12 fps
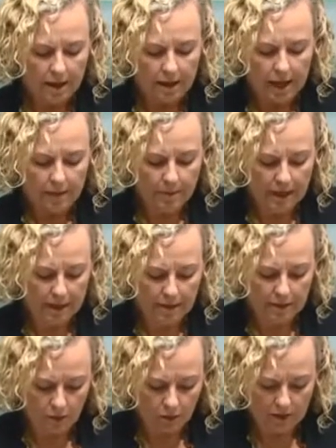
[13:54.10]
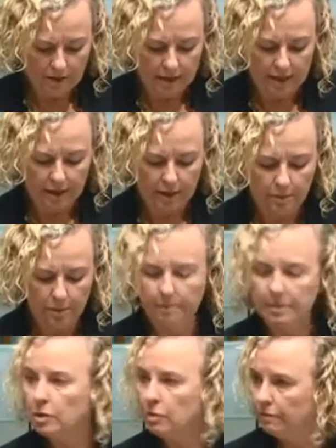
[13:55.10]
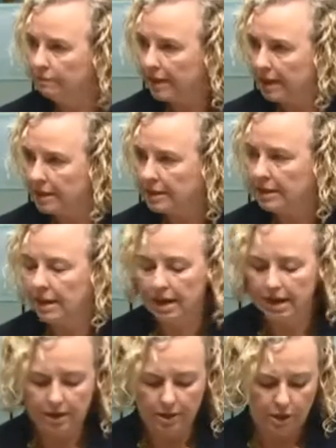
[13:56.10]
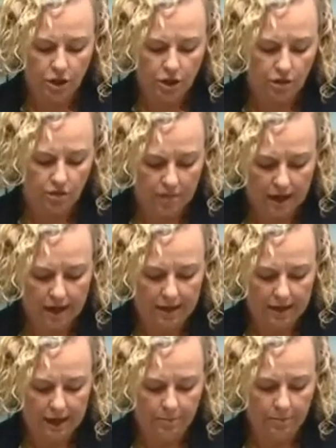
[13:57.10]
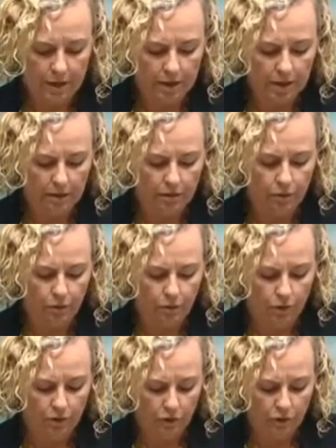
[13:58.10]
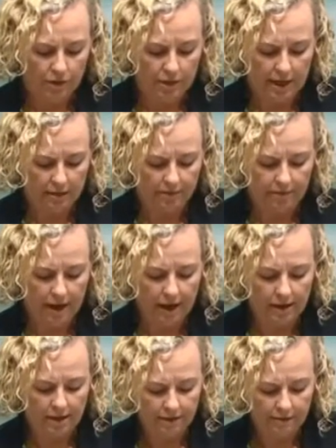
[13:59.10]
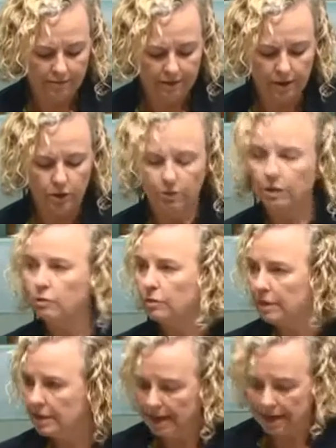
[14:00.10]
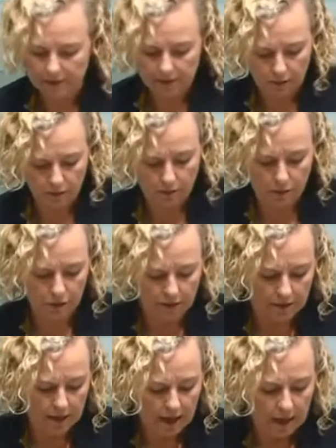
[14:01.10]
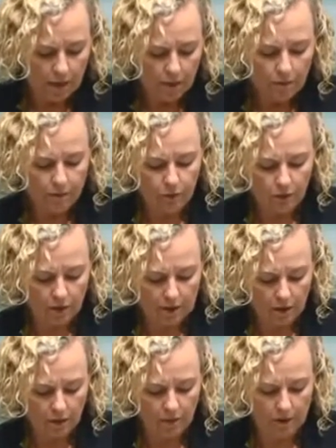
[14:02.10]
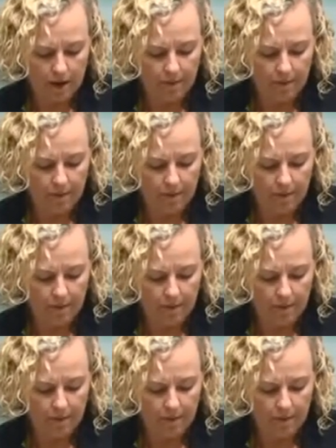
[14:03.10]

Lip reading: Labor has a long-standing commitment to invest additional $88 million for a new safe housing fund to increase housing options. We've also